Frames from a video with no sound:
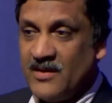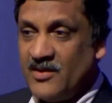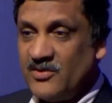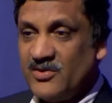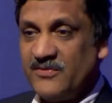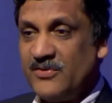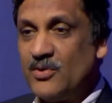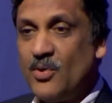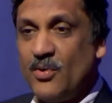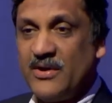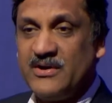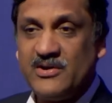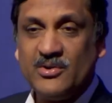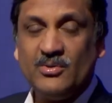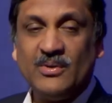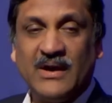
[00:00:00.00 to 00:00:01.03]
So if you go
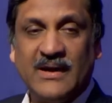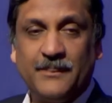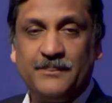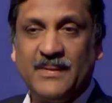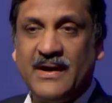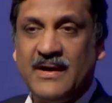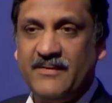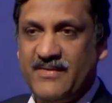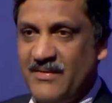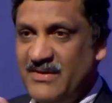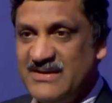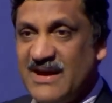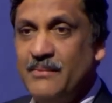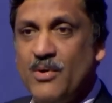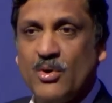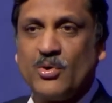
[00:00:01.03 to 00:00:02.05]
into, we have a
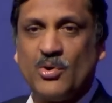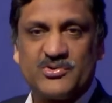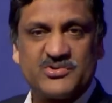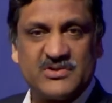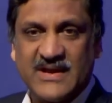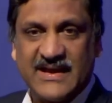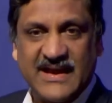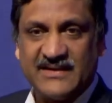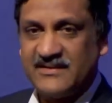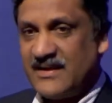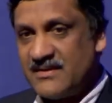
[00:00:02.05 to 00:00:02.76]
demo course on edX.